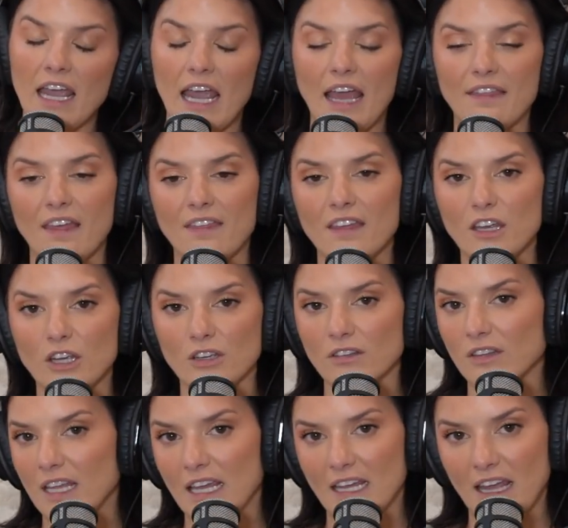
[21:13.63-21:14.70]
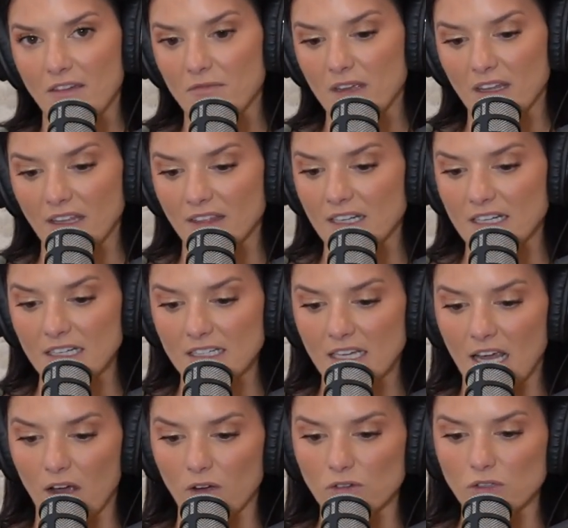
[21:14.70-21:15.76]
And then they gave me like the
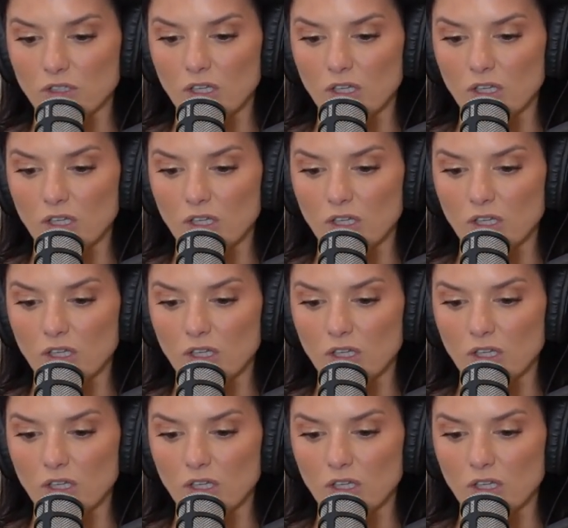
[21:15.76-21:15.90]
discount.